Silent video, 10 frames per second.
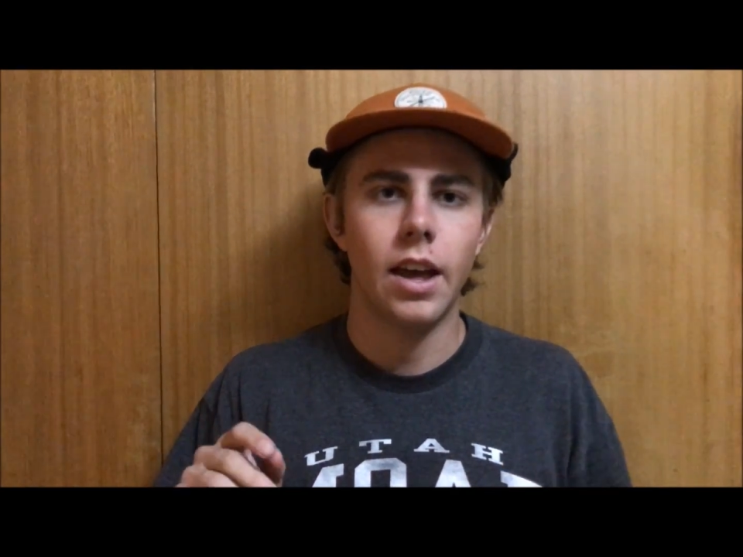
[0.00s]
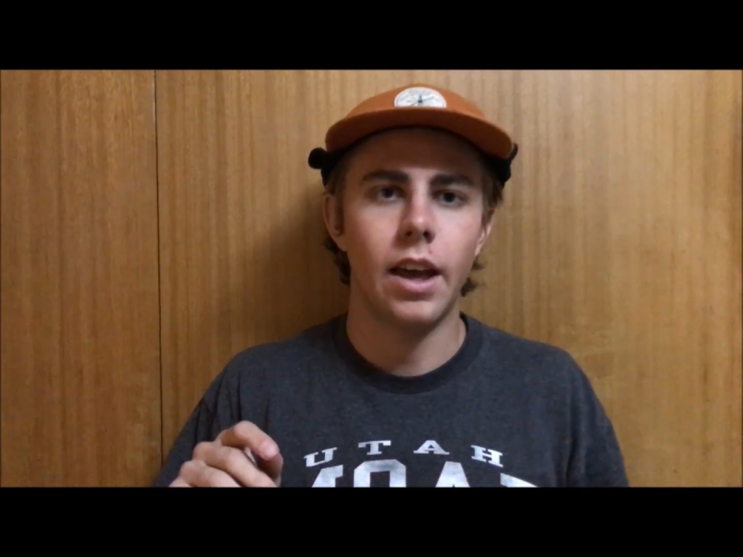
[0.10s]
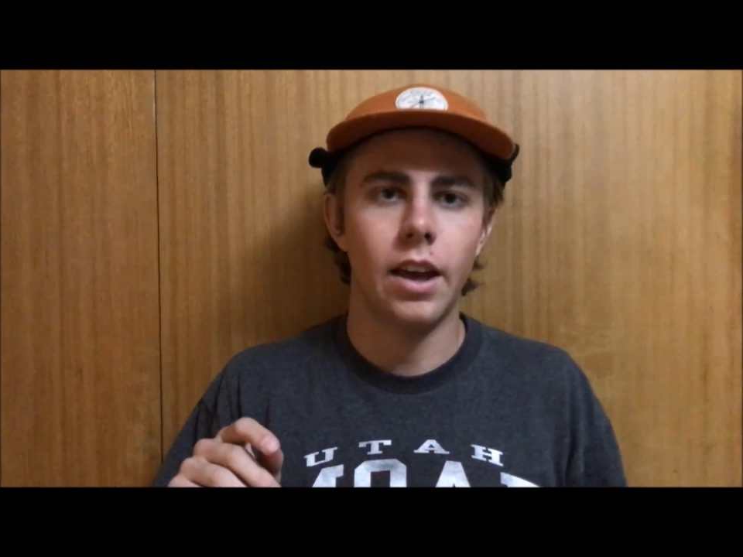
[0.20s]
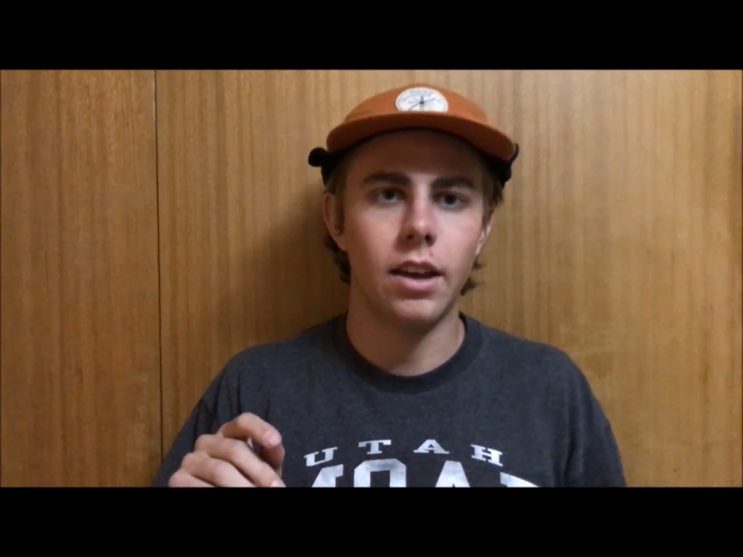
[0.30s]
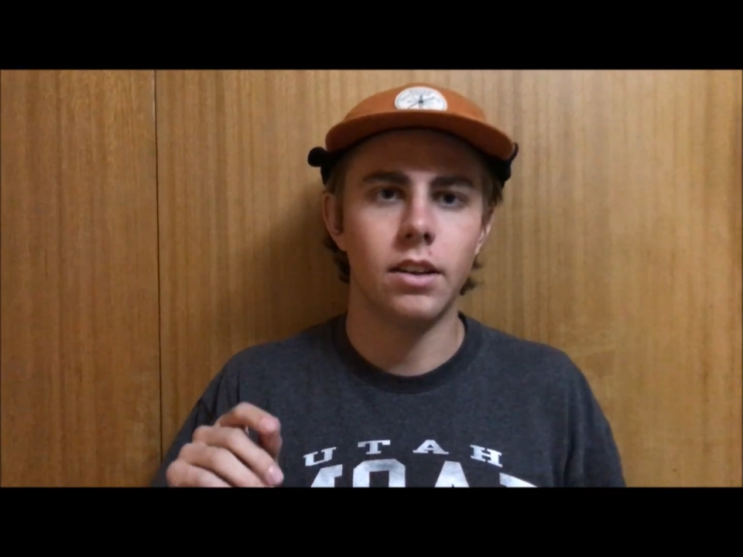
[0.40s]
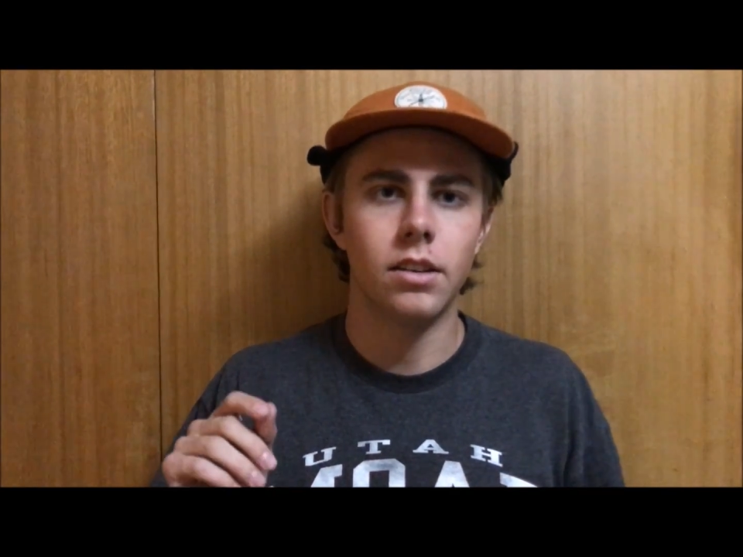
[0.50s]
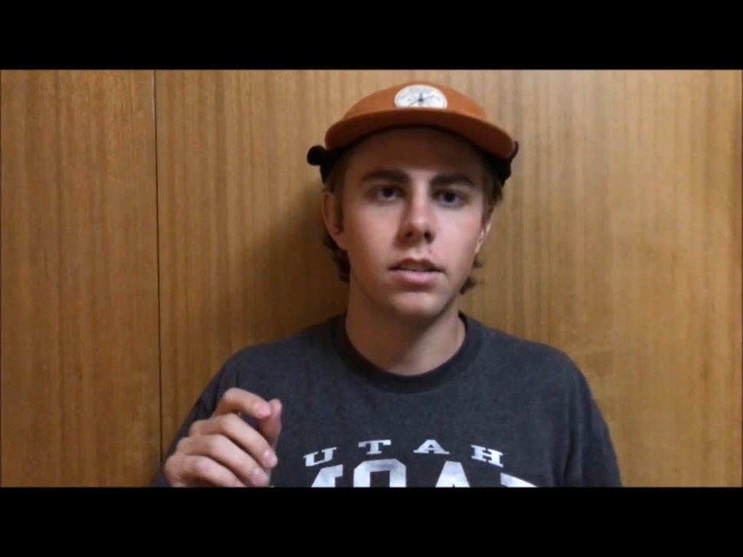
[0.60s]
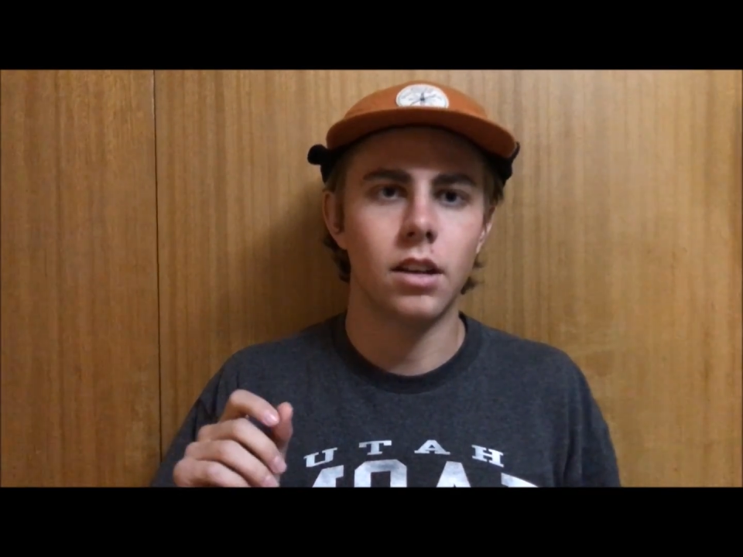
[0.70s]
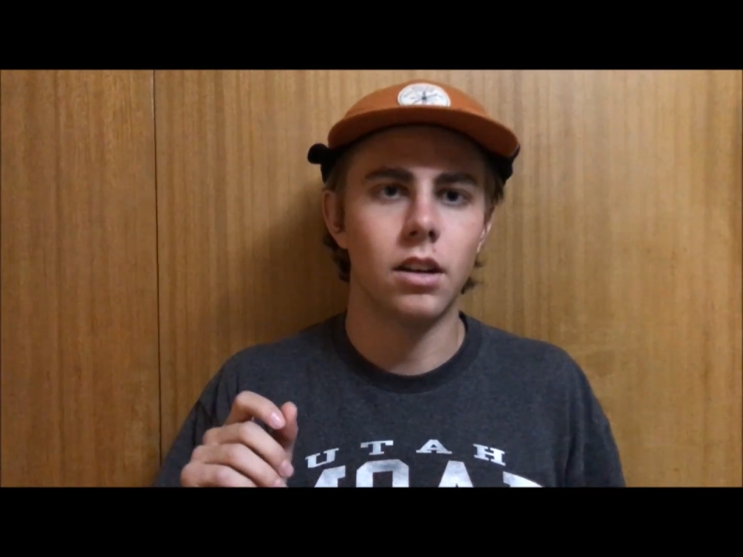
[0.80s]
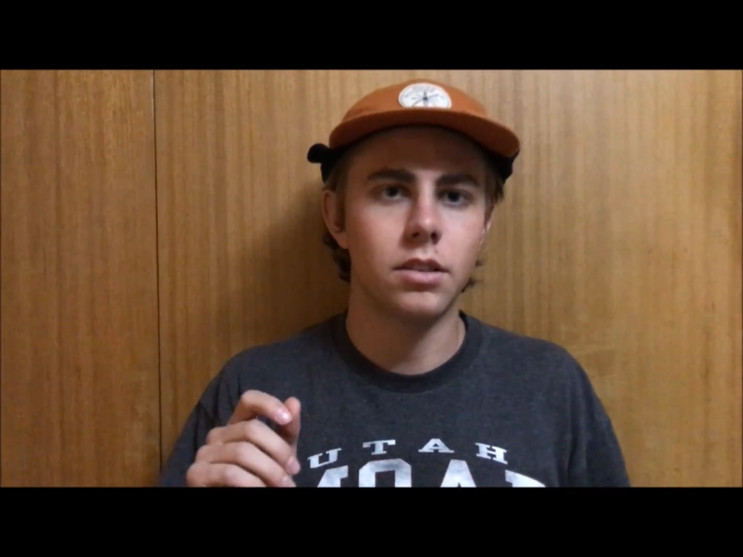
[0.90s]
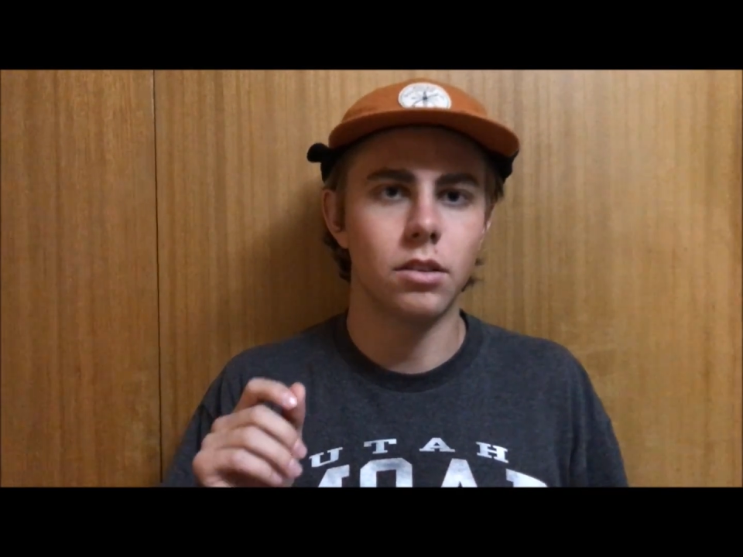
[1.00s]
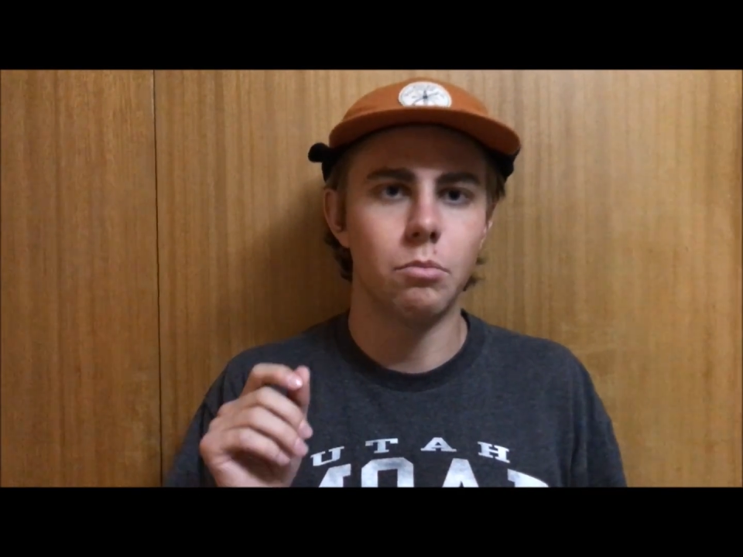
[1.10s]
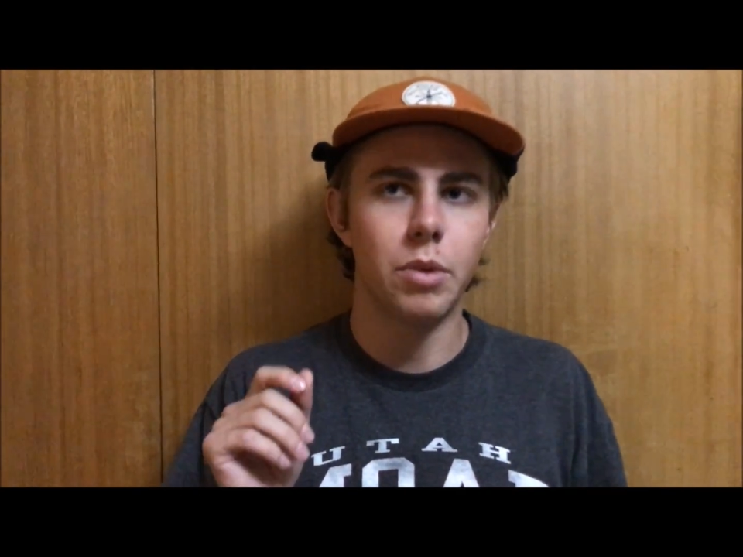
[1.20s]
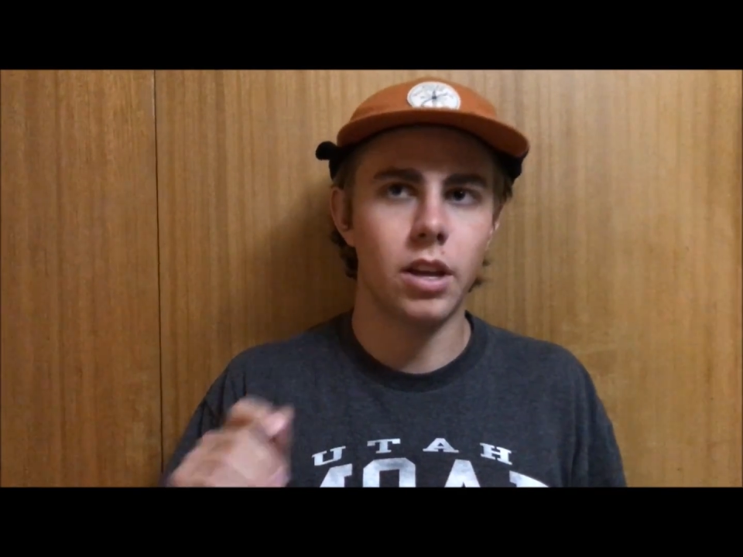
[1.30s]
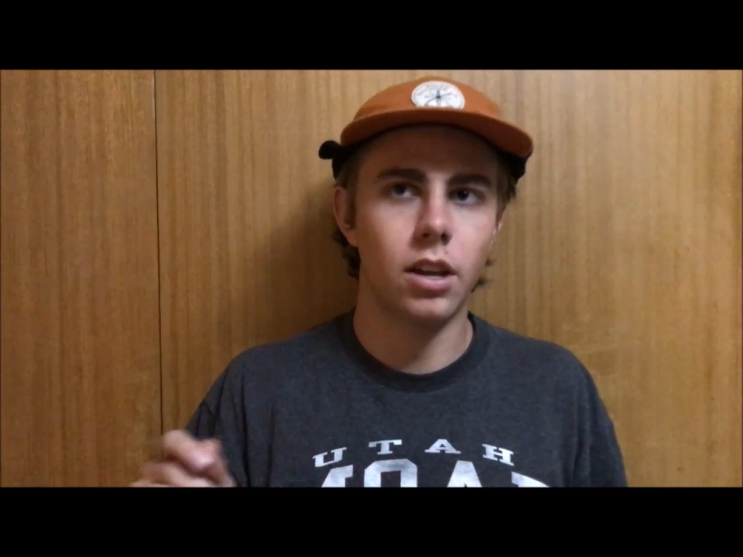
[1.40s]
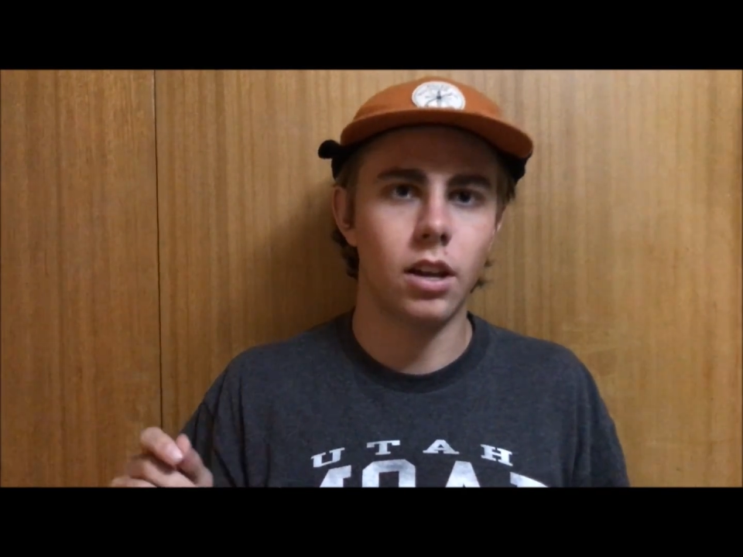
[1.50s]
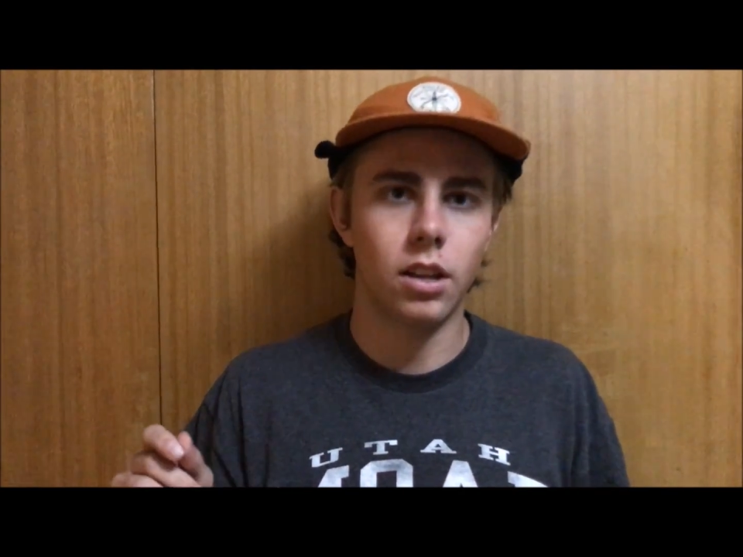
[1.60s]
and also being